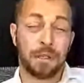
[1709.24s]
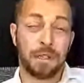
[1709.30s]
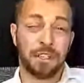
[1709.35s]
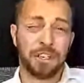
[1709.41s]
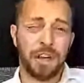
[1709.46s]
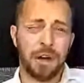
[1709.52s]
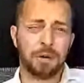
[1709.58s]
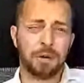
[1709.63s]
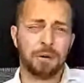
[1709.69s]

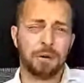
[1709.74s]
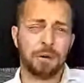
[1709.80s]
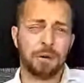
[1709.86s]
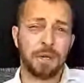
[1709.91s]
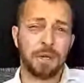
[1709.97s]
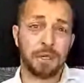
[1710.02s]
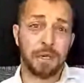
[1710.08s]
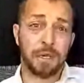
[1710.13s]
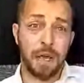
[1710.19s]
is the
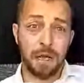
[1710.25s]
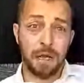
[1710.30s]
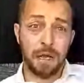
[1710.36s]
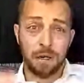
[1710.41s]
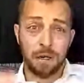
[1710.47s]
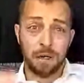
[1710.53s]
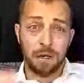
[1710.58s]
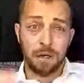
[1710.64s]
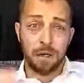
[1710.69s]
general
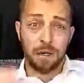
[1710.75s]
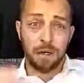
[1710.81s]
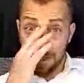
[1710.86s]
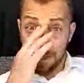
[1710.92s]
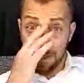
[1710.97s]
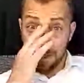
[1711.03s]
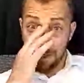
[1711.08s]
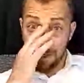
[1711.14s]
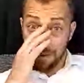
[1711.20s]
content,
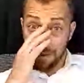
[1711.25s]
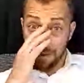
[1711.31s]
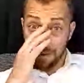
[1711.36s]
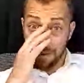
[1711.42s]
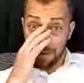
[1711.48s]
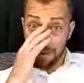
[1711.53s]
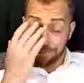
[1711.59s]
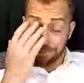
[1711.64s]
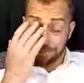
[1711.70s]

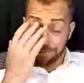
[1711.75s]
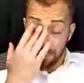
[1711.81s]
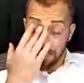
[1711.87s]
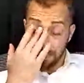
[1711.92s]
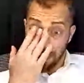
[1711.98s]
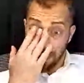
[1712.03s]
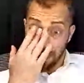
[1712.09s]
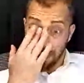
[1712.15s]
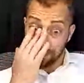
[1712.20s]
continuance
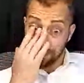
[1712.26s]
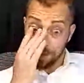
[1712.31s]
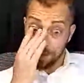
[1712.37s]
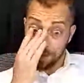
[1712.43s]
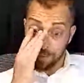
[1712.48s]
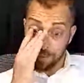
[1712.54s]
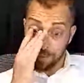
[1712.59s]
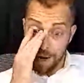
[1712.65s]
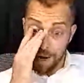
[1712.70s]
of
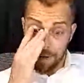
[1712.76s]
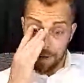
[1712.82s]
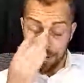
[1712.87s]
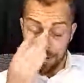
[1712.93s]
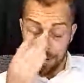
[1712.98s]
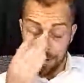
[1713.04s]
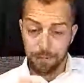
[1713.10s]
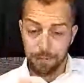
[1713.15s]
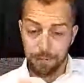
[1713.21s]
the
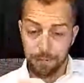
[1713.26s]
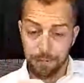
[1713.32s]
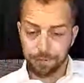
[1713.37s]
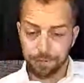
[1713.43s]
trend